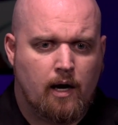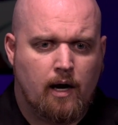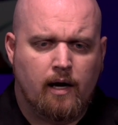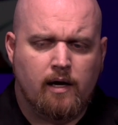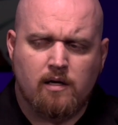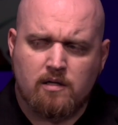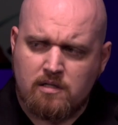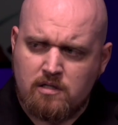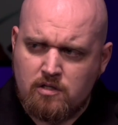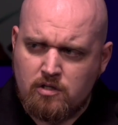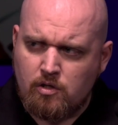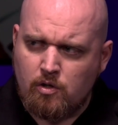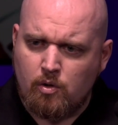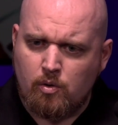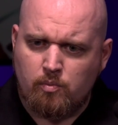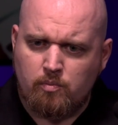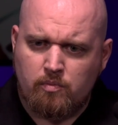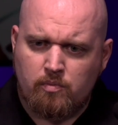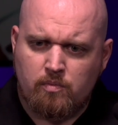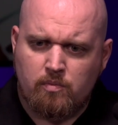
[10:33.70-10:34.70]
I
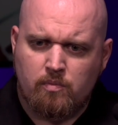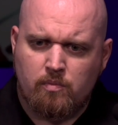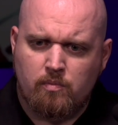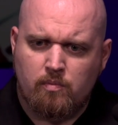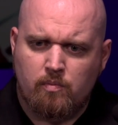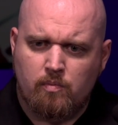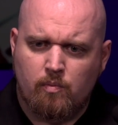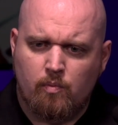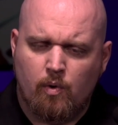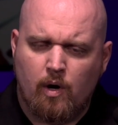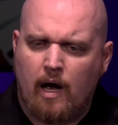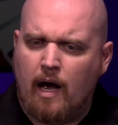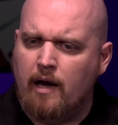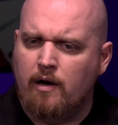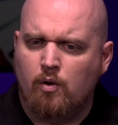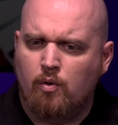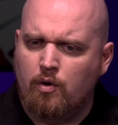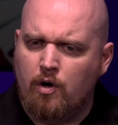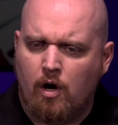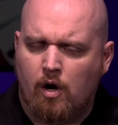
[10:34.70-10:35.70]
assume well, I
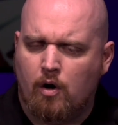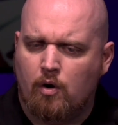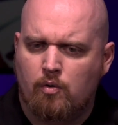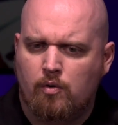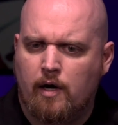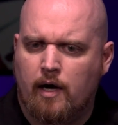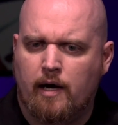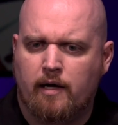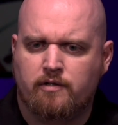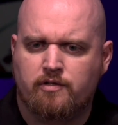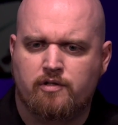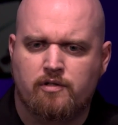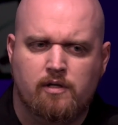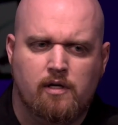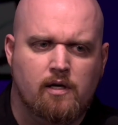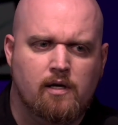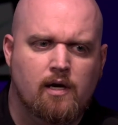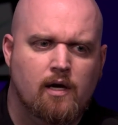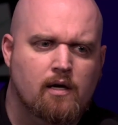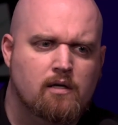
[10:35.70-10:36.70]
don't know
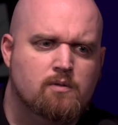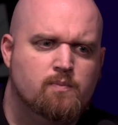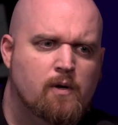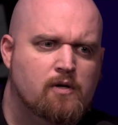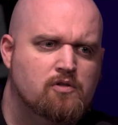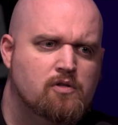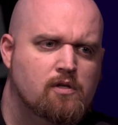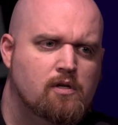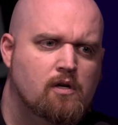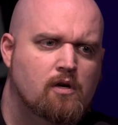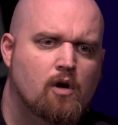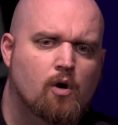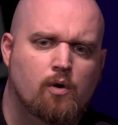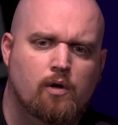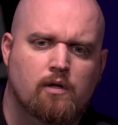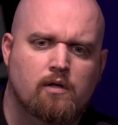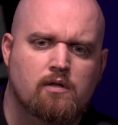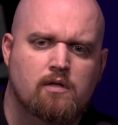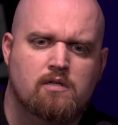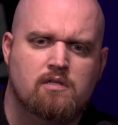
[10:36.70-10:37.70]
actually. Again, especially
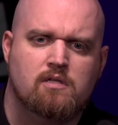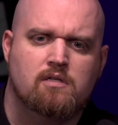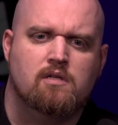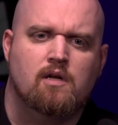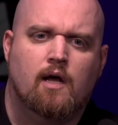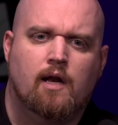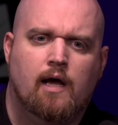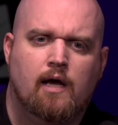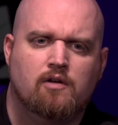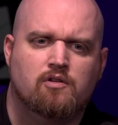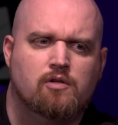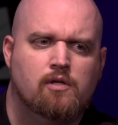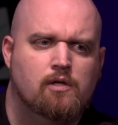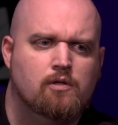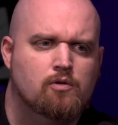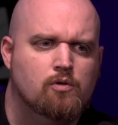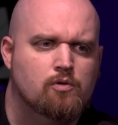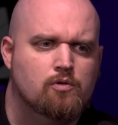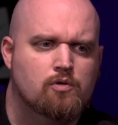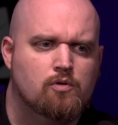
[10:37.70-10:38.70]
knowing that this is not actually a
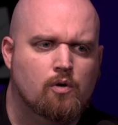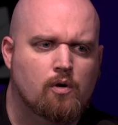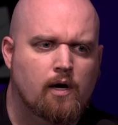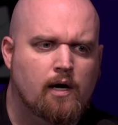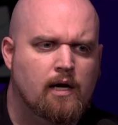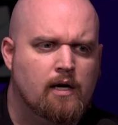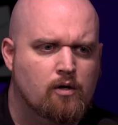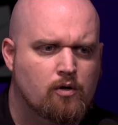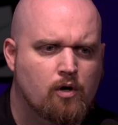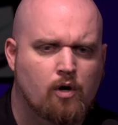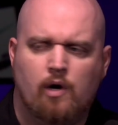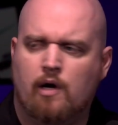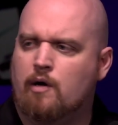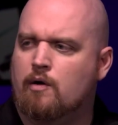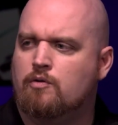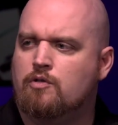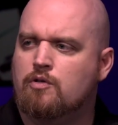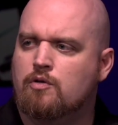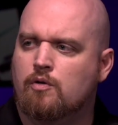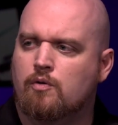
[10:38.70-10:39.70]
true story, I don't know
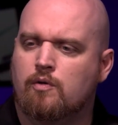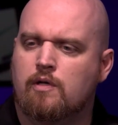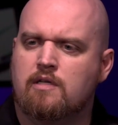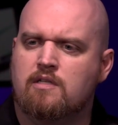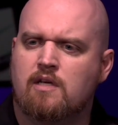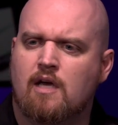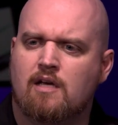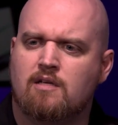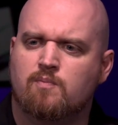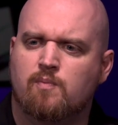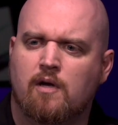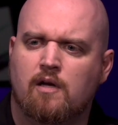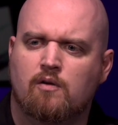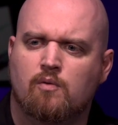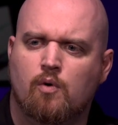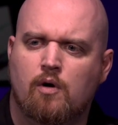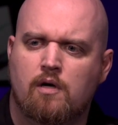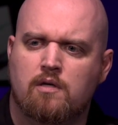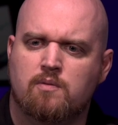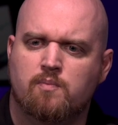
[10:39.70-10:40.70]
how true this
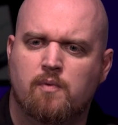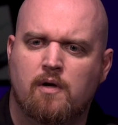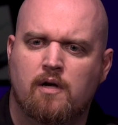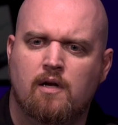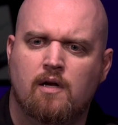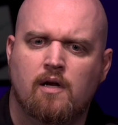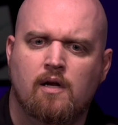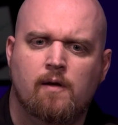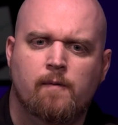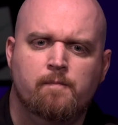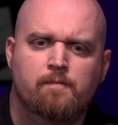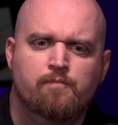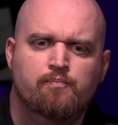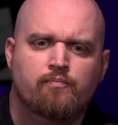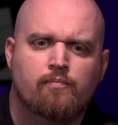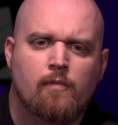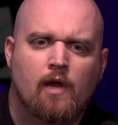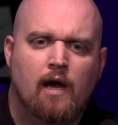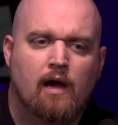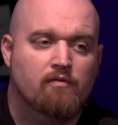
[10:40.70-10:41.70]
aspect was. But
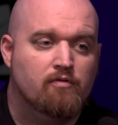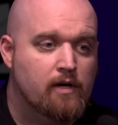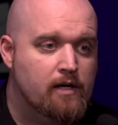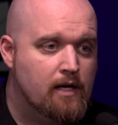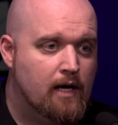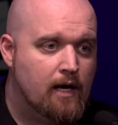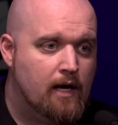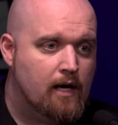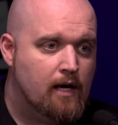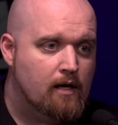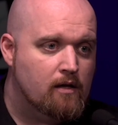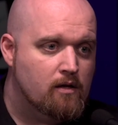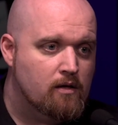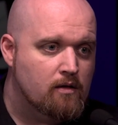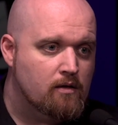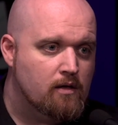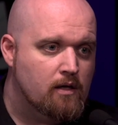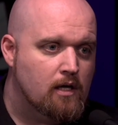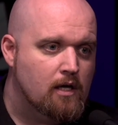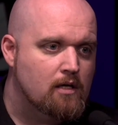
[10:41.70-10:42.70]
every day, the,
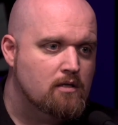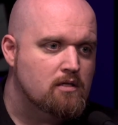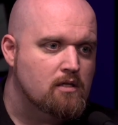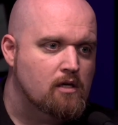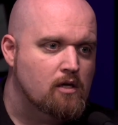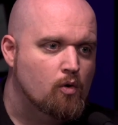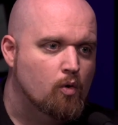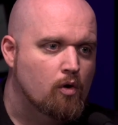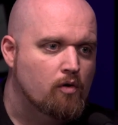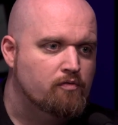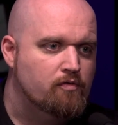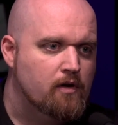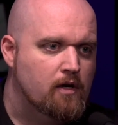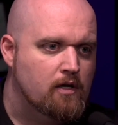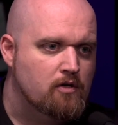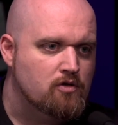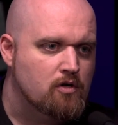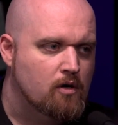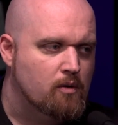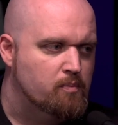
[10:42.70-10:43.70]
the kids in the
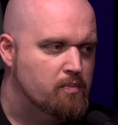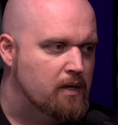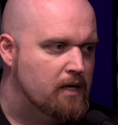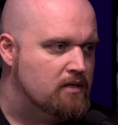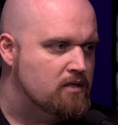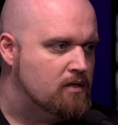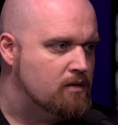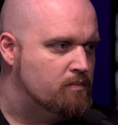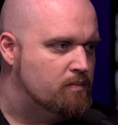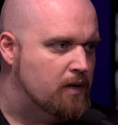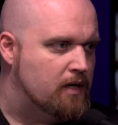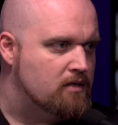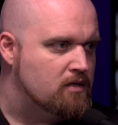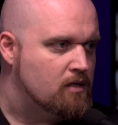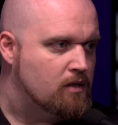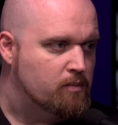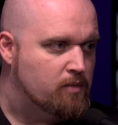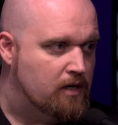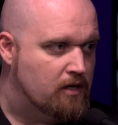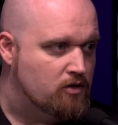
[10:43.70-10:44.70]
orphanage are bas-
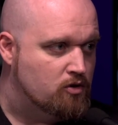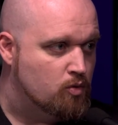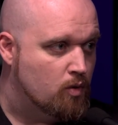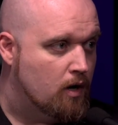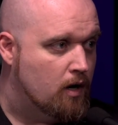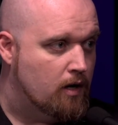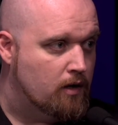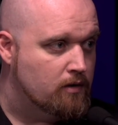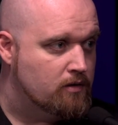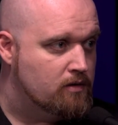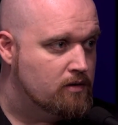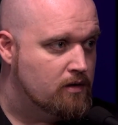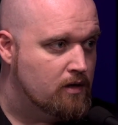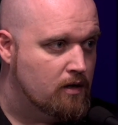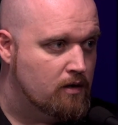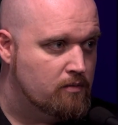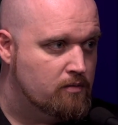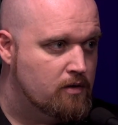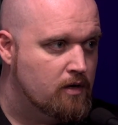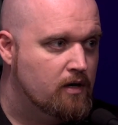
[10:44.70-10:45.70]
basically being drugged.
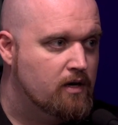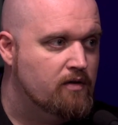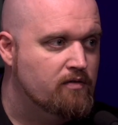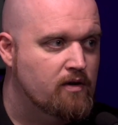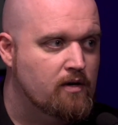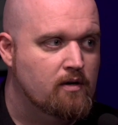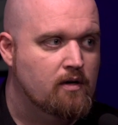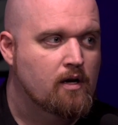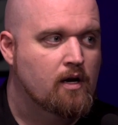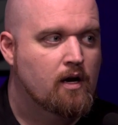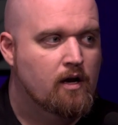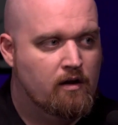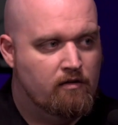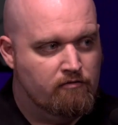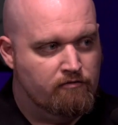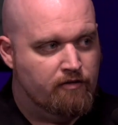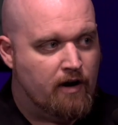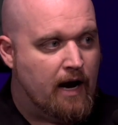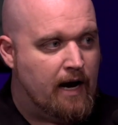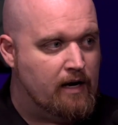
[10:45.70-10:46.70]
They're they're given yeah.
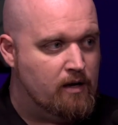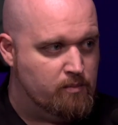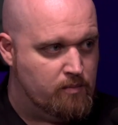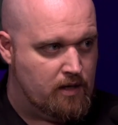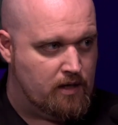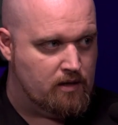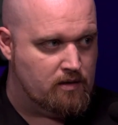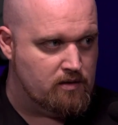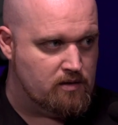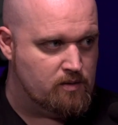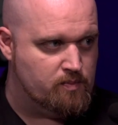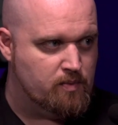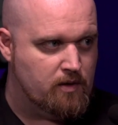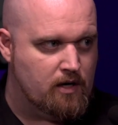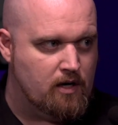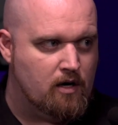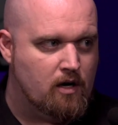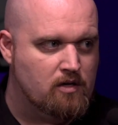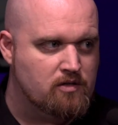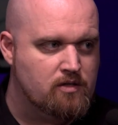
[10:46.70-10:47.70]
vitamins,
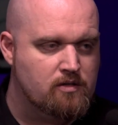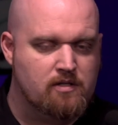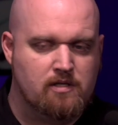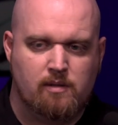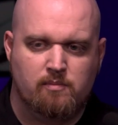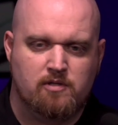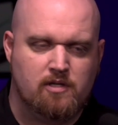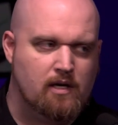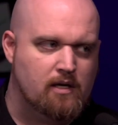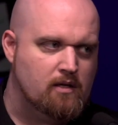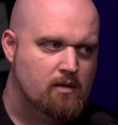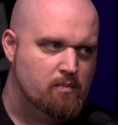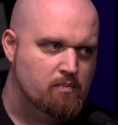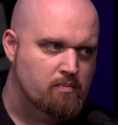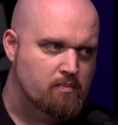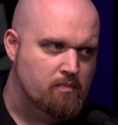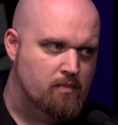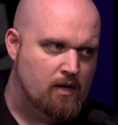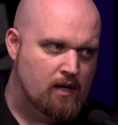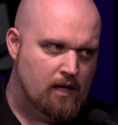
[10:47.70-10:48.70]
but it also seems they're like
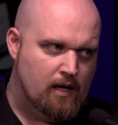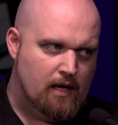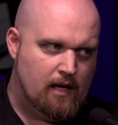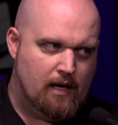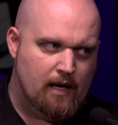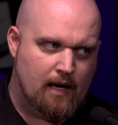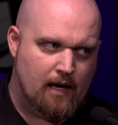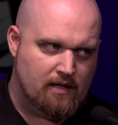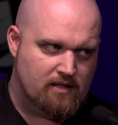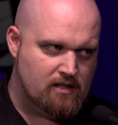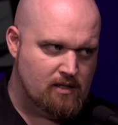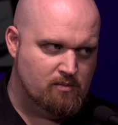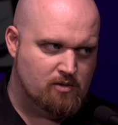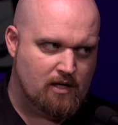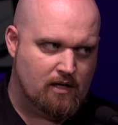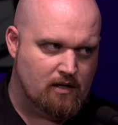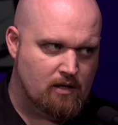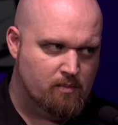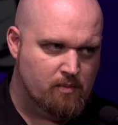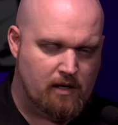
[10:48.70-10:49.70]
tranquilizers. They, yeah, it seems
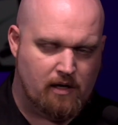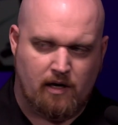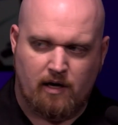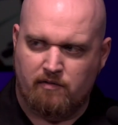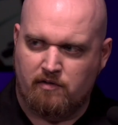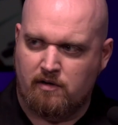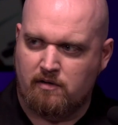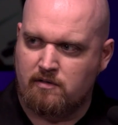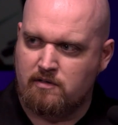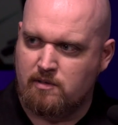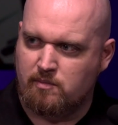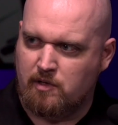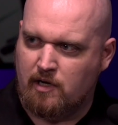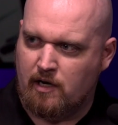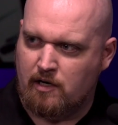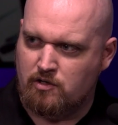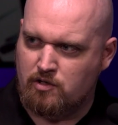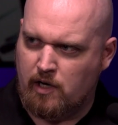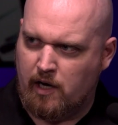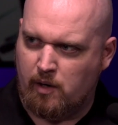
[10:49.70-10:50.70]
like they're being given some
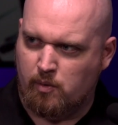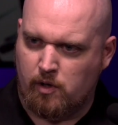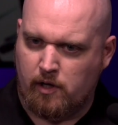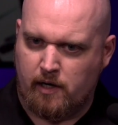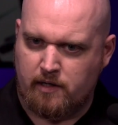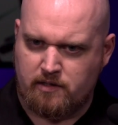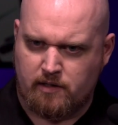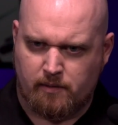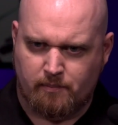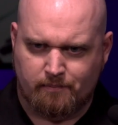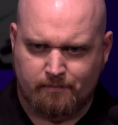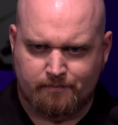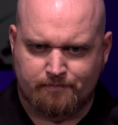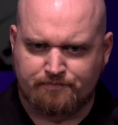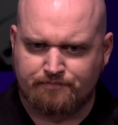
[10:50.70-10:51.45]
kind of tranquilizer.